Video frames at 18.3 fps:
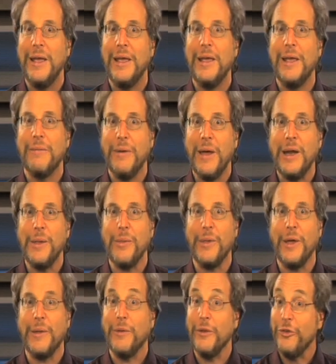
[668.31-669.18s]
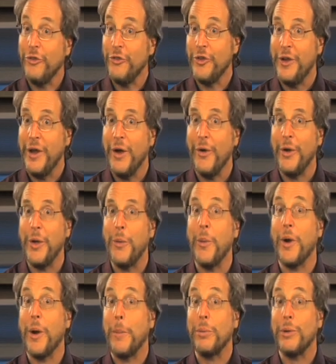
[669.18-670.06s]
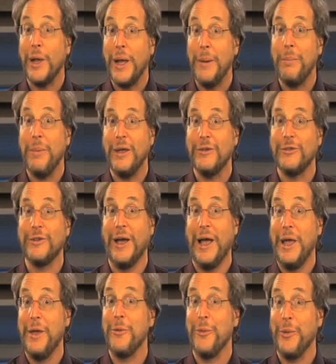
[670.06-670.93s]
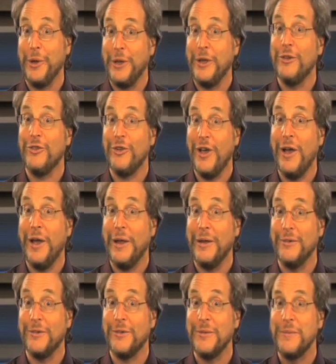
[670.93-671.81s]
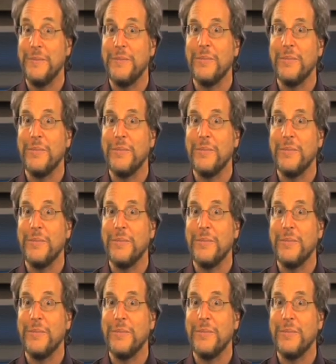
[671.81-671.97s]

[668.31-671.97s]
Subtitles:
If anything, this is an area where a plant-based diet really shines.